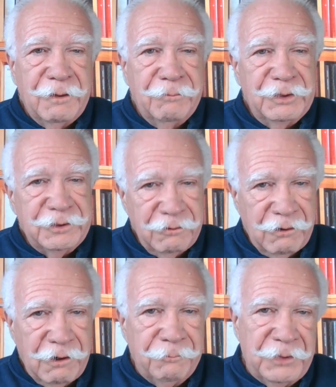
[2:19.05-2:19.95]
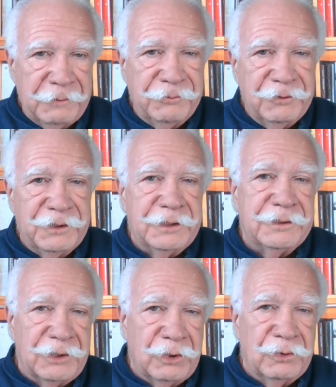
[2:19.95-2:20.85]
But there are people that
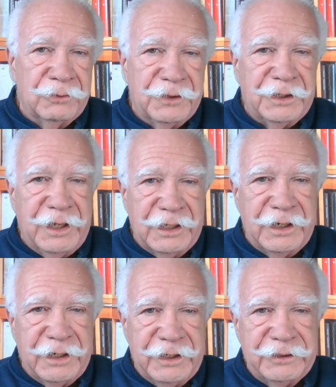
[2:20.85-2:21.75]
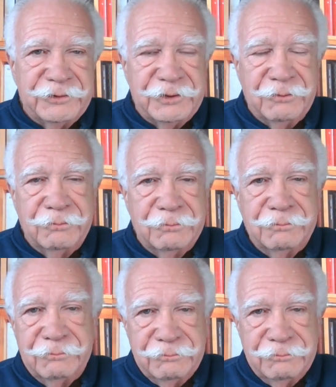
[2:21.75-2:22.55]
know the candidates and